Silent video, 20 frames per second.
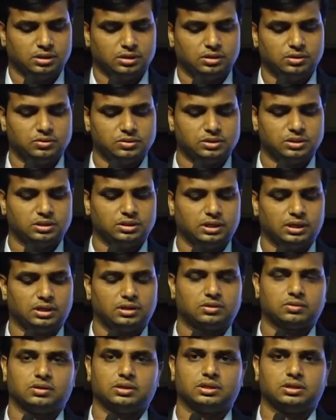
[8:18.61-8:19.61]
using the
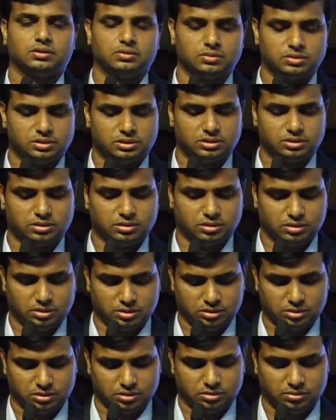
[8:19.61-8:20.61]
electronic nose
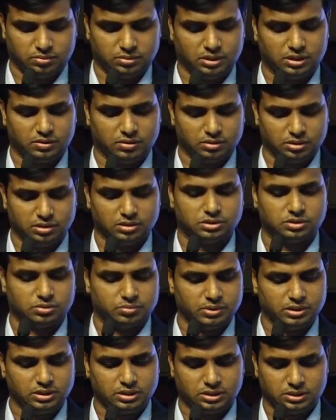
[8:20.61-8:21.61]

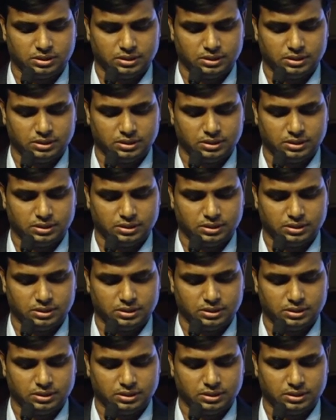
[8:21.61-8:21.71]
instrument.